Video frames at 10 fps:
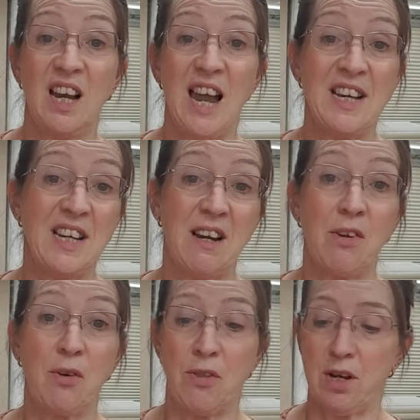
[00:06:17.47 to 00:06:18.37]
I did have
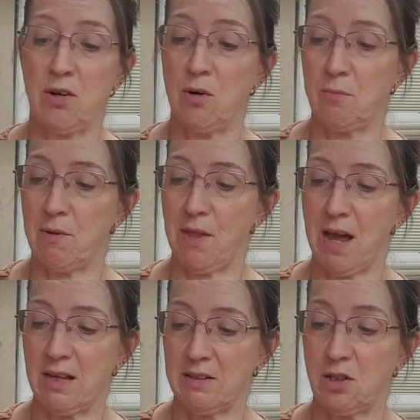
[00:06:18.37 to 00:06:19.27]
another cup that
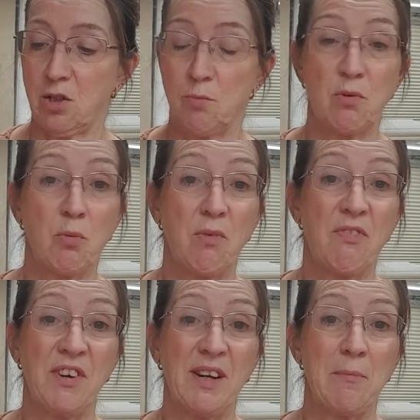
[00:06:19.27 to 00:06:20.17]
I hoped would
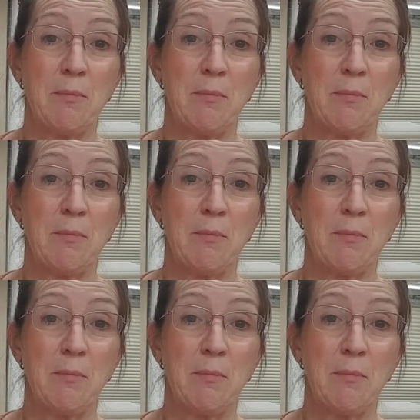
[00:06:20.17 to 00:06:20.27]
fit,